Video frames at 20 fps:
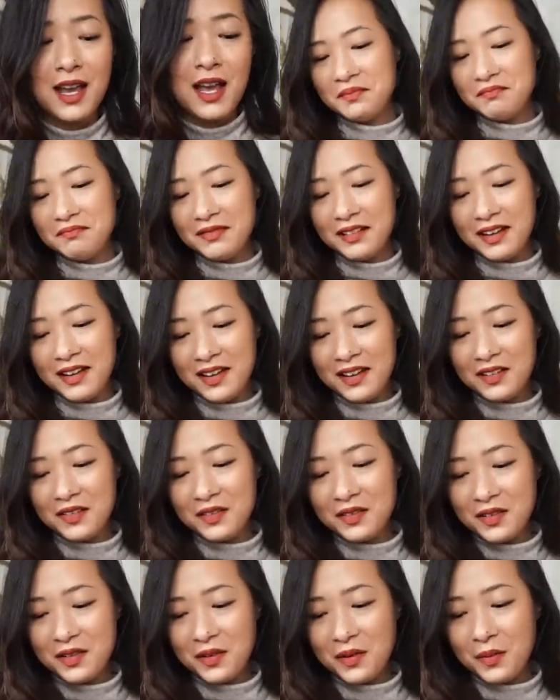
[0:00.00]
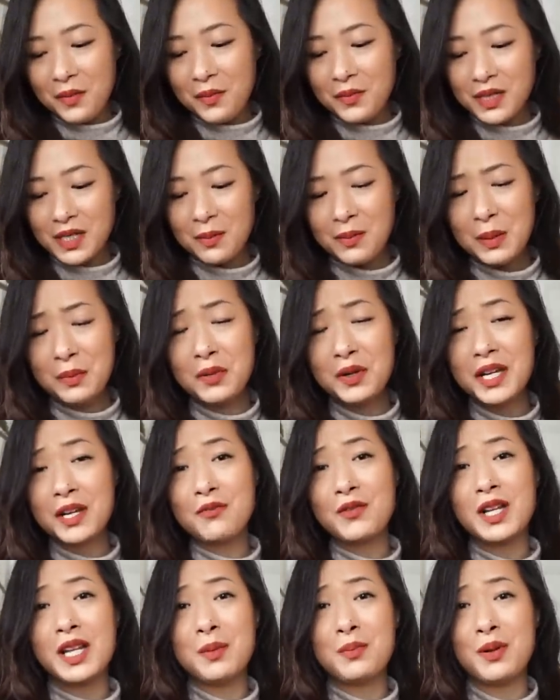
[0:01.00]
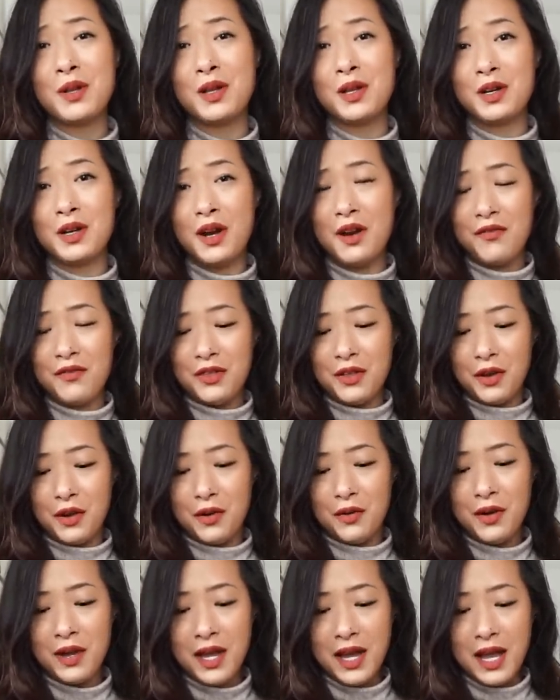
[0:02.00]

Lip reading: I don't know, some people can really pull it off though.